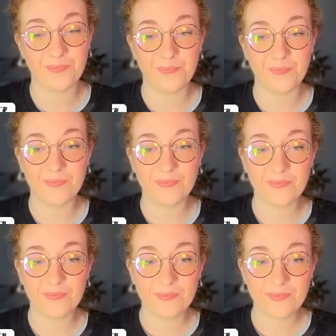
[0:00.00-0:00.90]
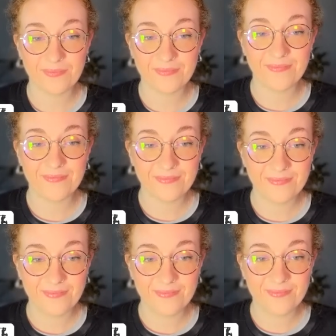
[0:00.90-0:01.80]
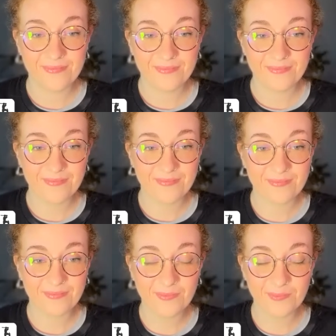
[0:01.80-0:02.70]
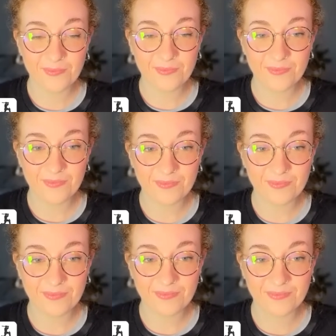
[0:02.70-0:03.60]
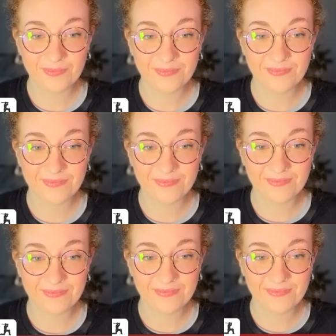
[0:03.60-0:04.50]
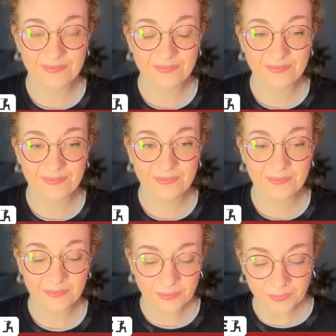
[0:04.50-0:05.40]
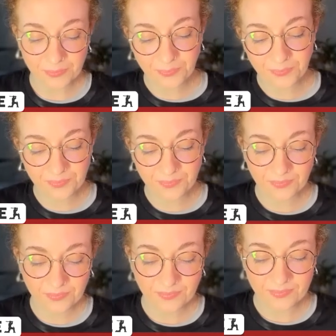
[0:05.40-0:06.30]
[no speech]